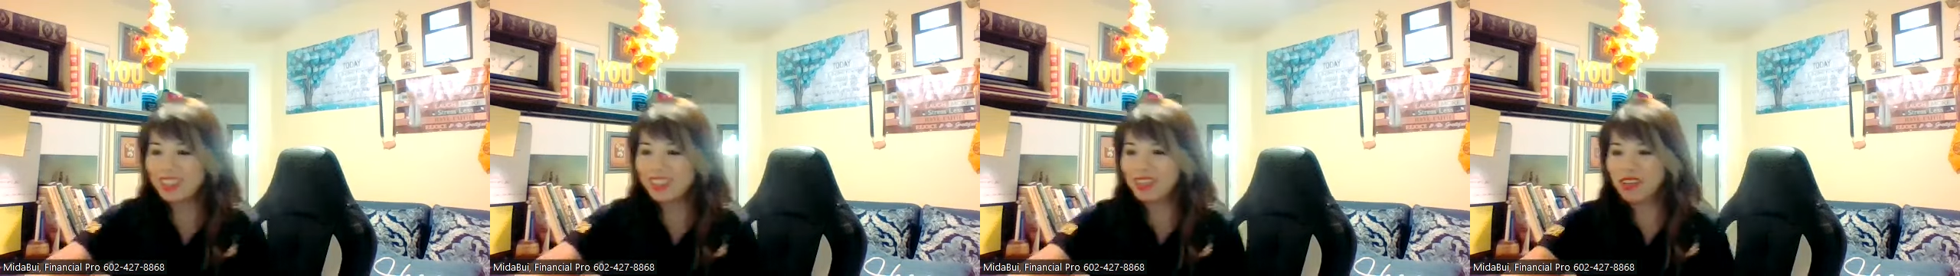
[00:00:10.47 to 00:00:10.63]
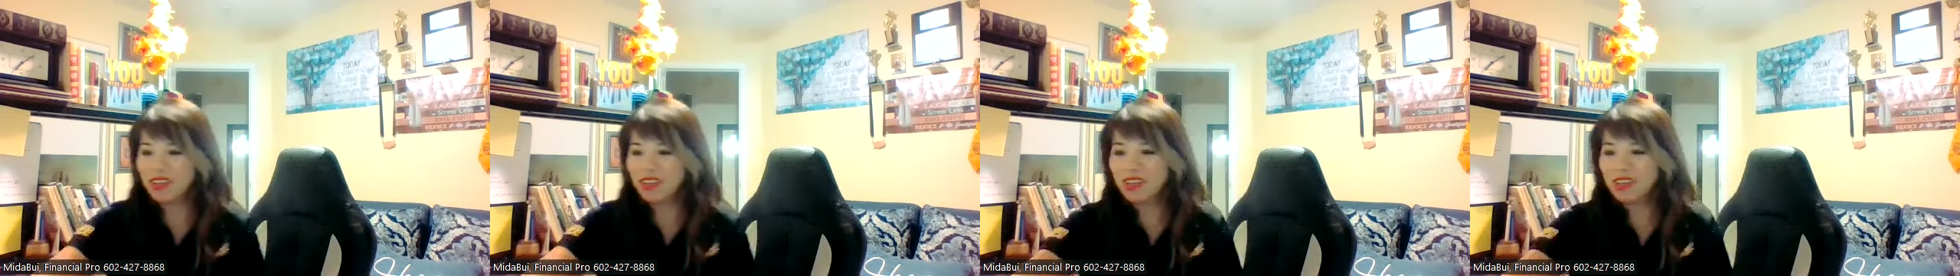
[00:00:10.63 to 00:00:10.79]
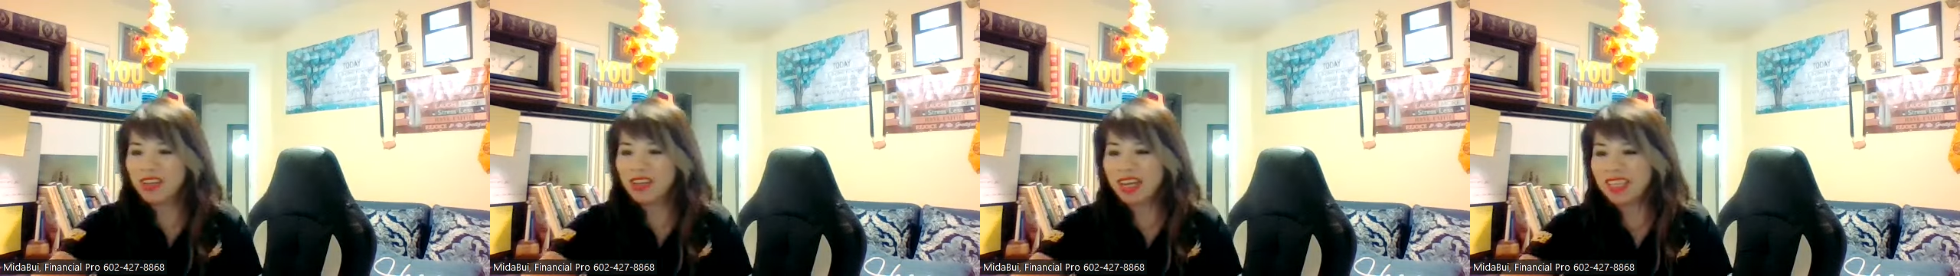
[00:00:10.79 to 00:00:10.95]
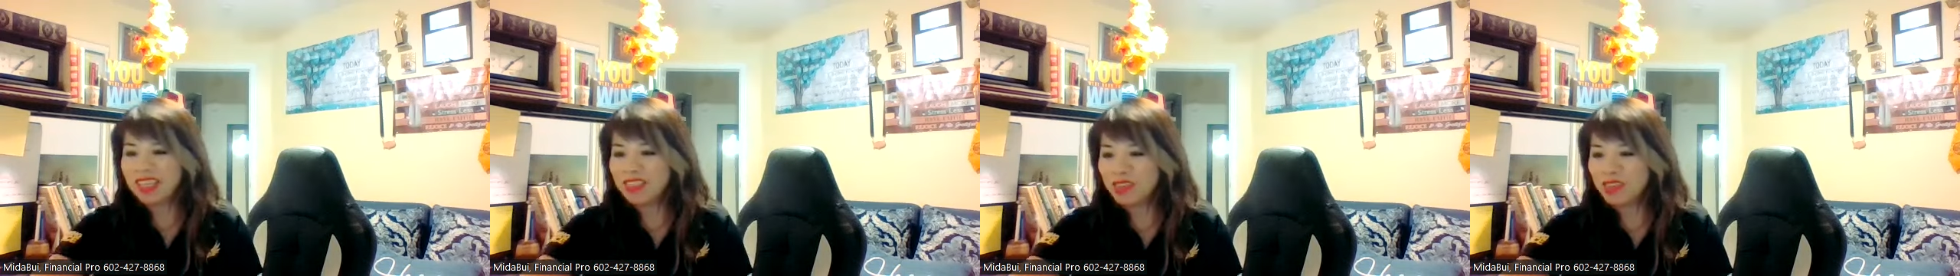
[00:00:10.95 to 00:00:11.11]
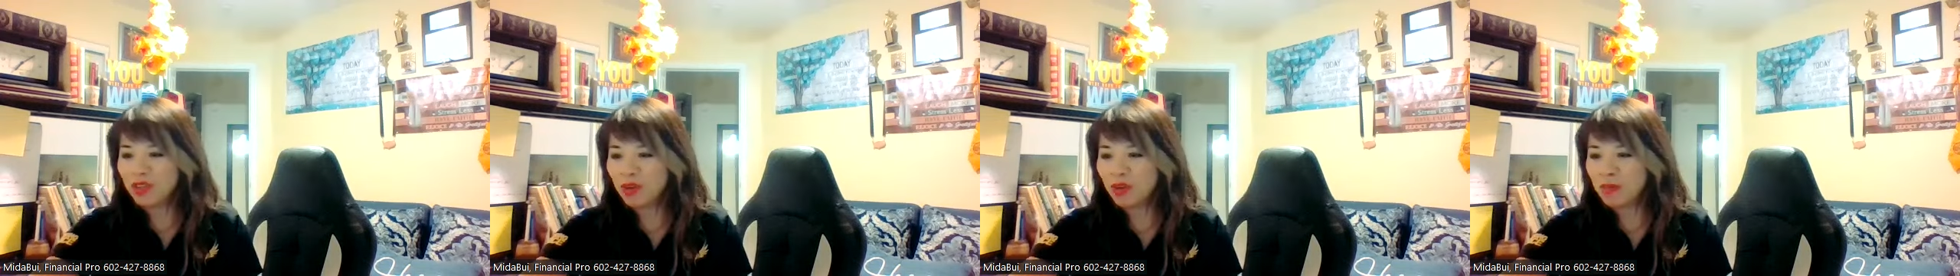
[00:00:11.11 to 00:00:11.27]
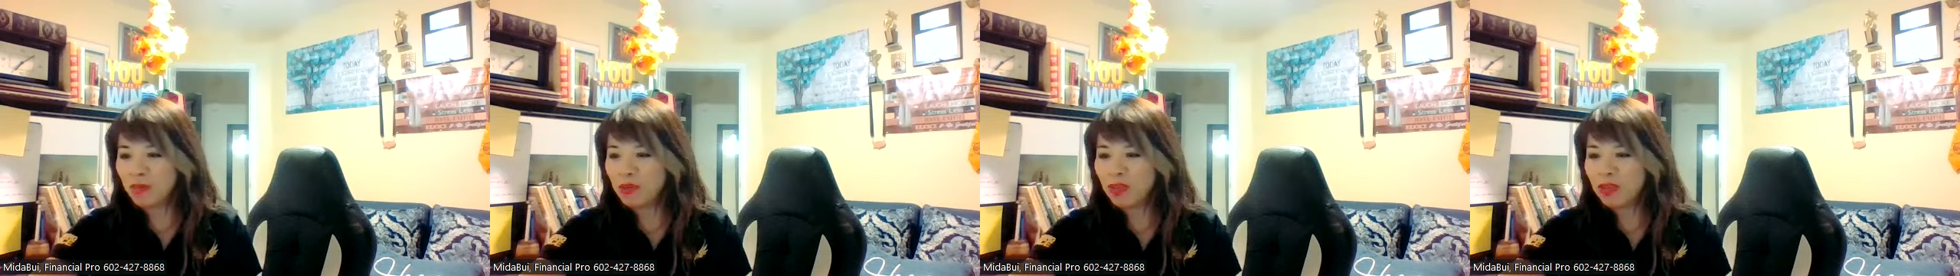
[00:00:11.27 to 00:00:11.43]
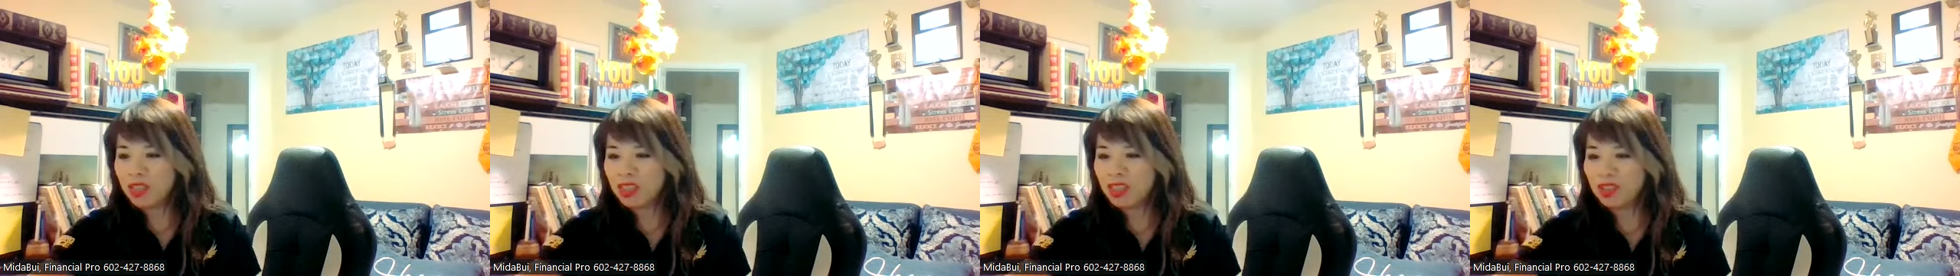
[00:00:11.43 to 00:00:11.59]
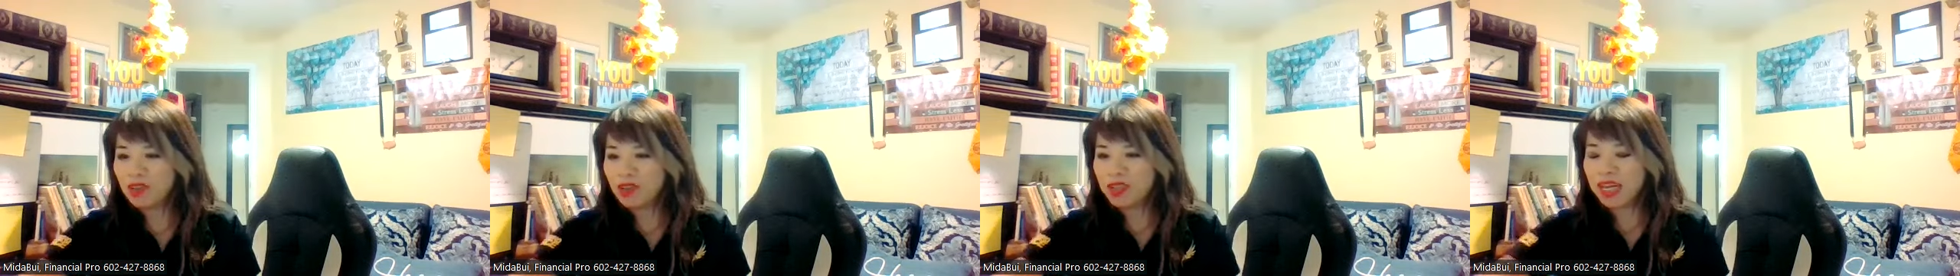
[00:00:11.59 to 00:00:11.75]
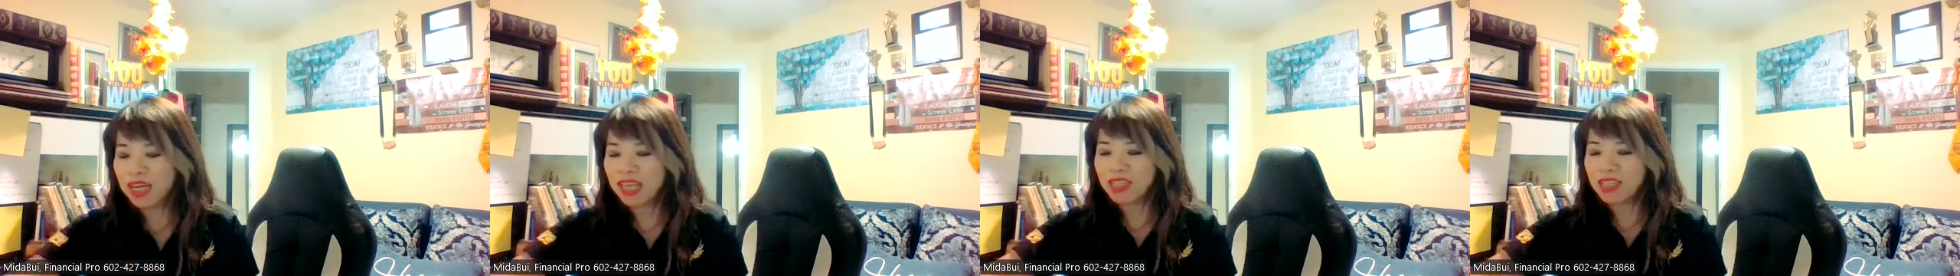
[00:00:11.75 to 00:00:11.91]
Okay, so I'm going.
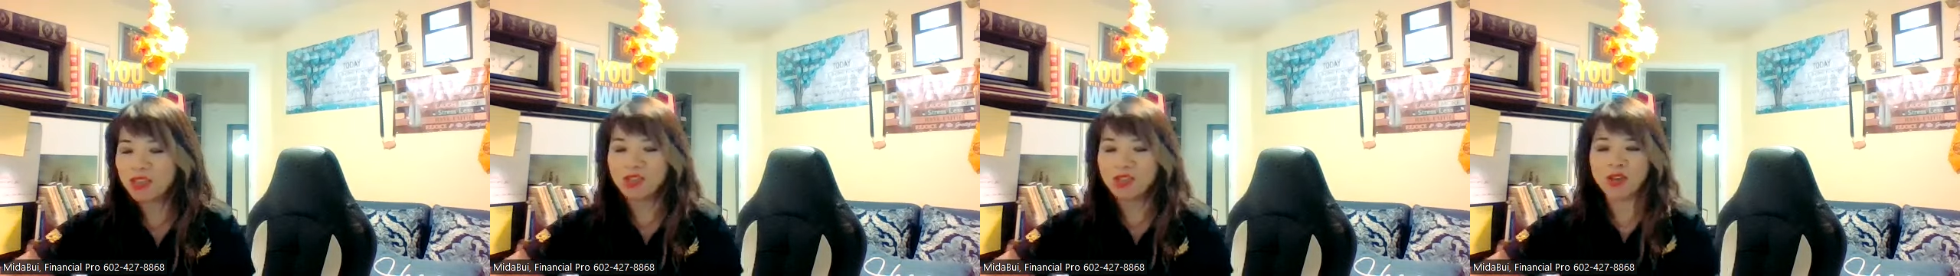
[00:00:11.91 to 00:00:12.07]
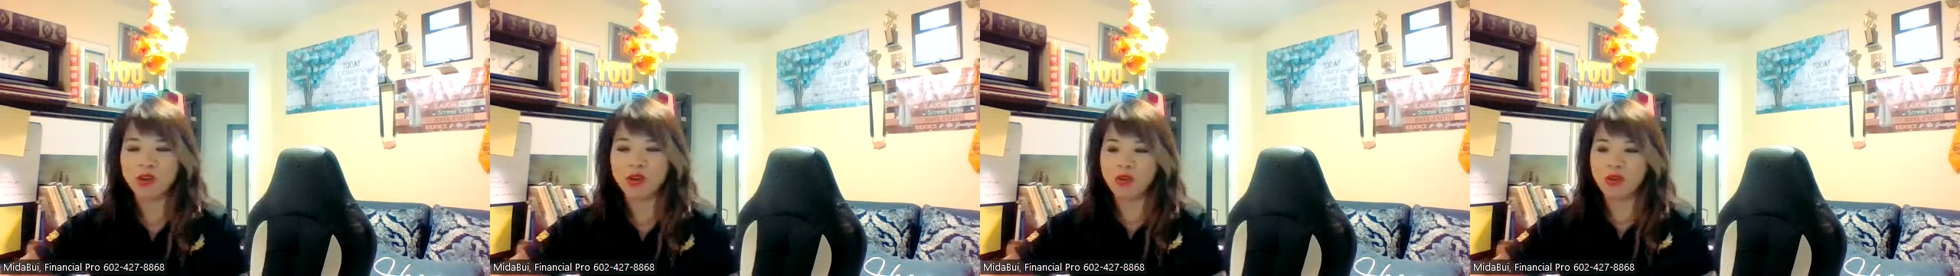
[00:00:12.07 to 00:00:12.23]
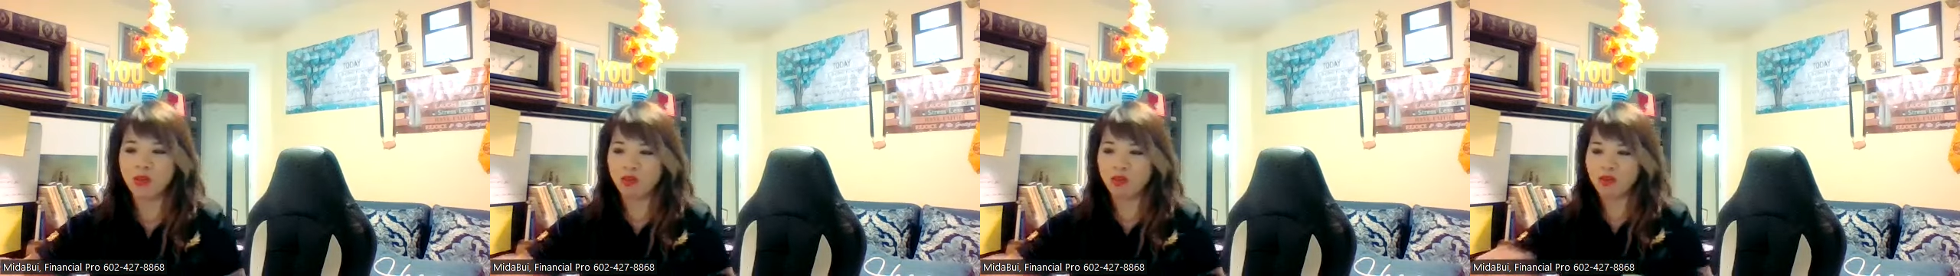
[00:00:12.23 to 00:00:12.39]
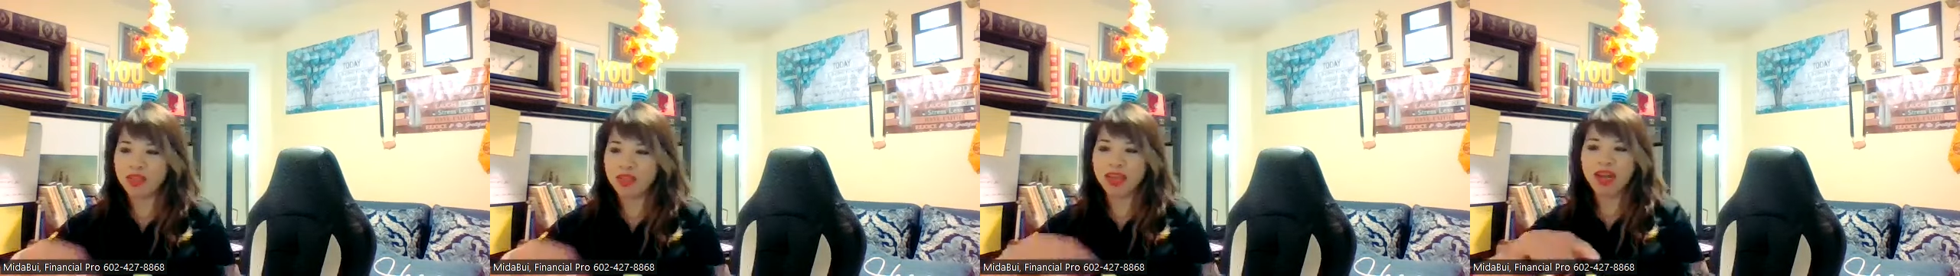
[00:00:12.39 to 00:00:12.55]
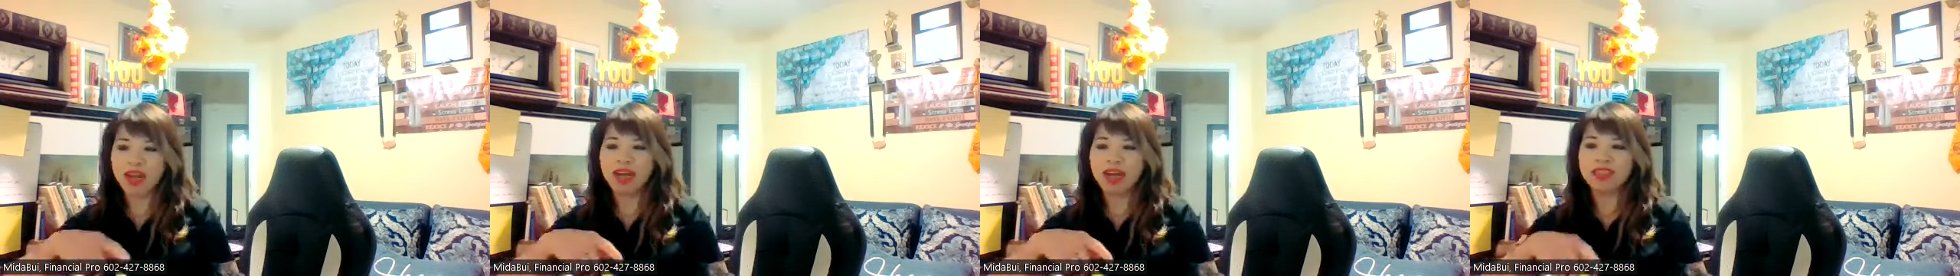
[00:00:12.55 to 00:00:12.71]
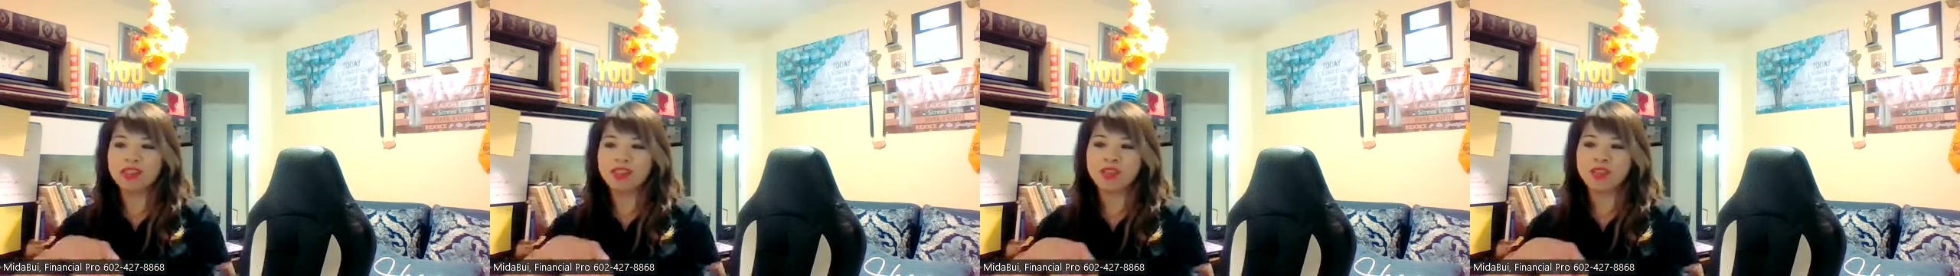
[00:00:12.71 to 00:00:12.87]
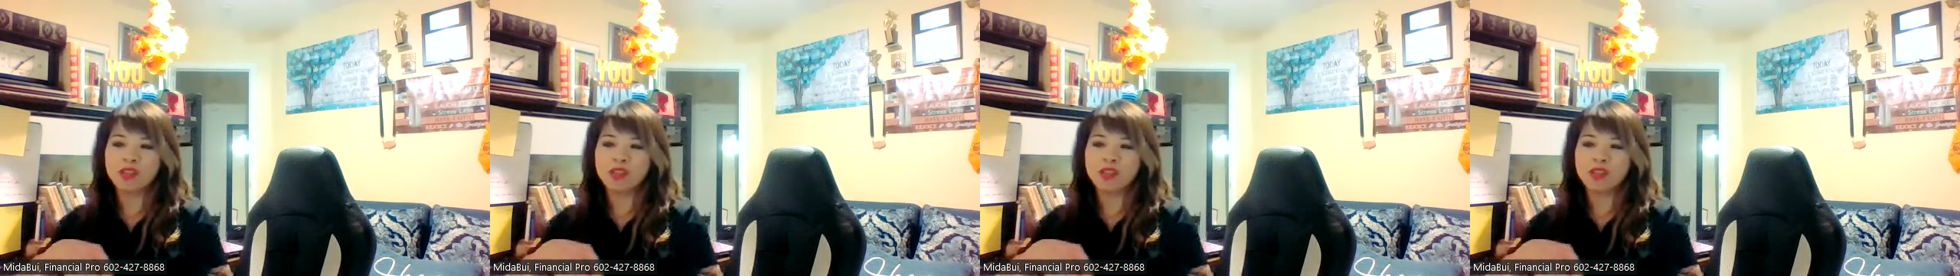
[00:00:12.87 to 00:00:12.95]
Okay, so yeah,